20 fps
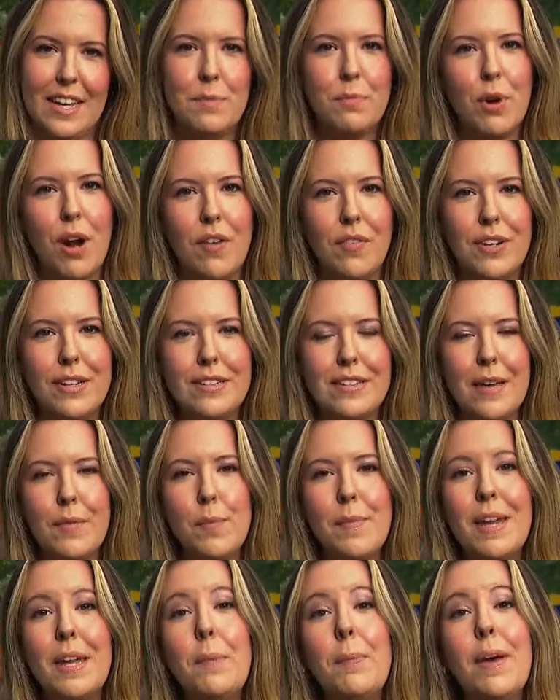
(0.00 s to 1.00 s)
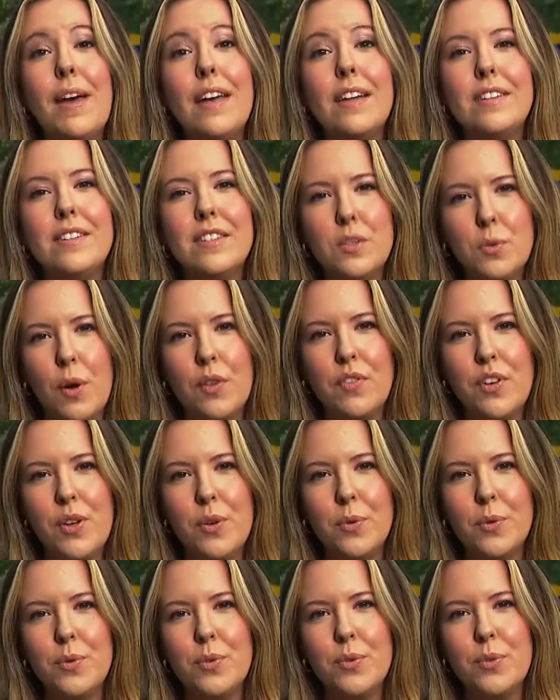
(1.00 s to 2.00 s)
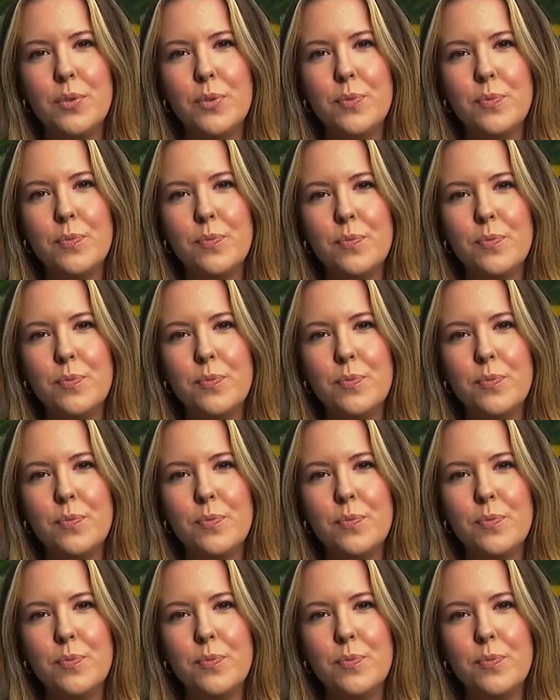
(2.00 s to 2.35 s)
In Providence, I'm Amanda Pitts, 12 News.